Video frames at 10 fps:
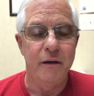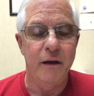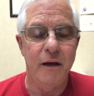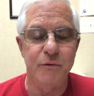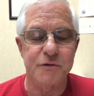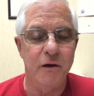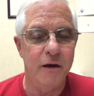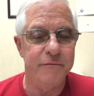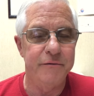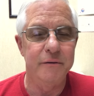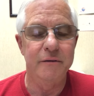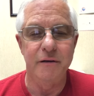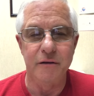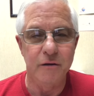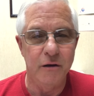I was coughing
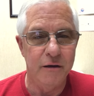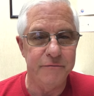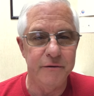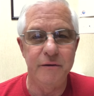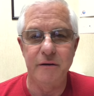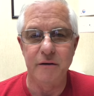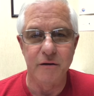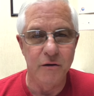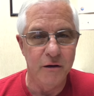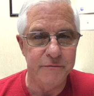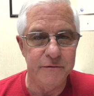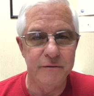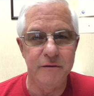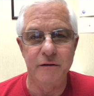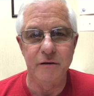and coughing and
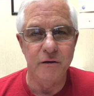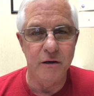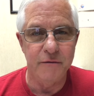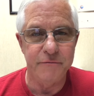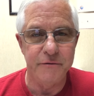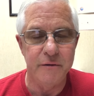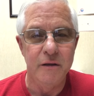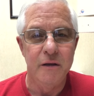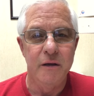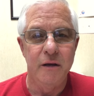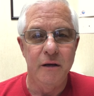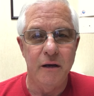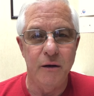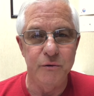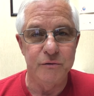coughing and coughing.
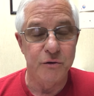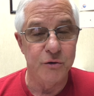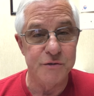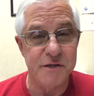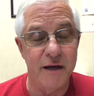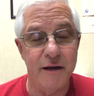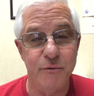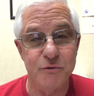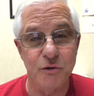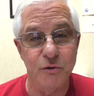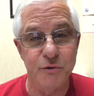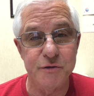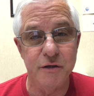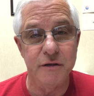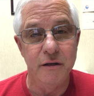I was, it turns out I was
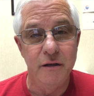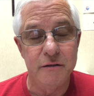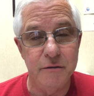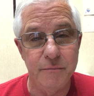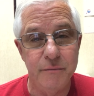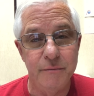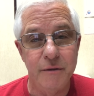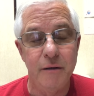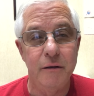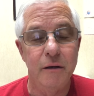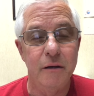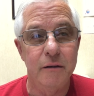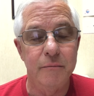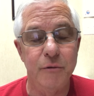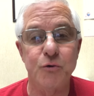allergic to
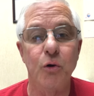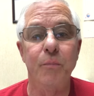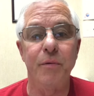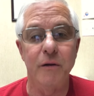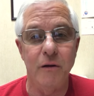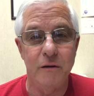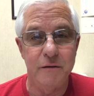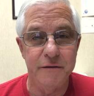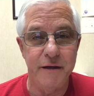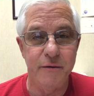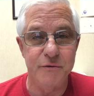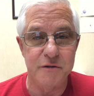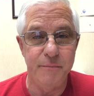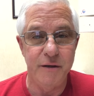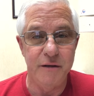metropolol. That was
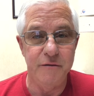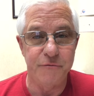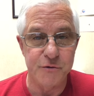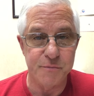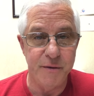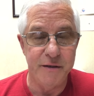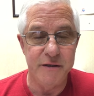the med, the first med they